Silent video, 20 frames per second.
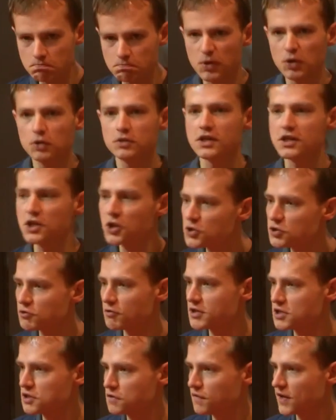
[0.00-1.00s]
building user
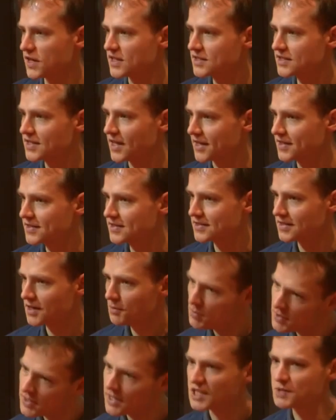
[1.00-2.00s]
interface tests a
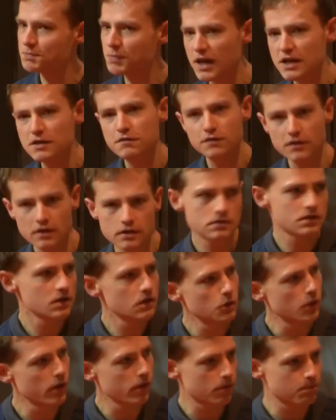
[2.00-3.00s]
bit less painful and
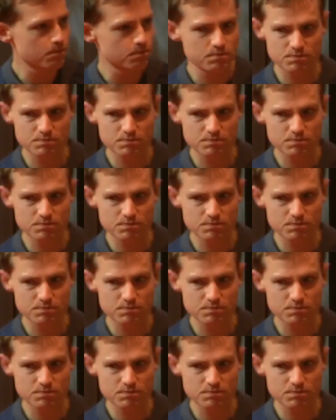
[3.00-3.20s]
deal with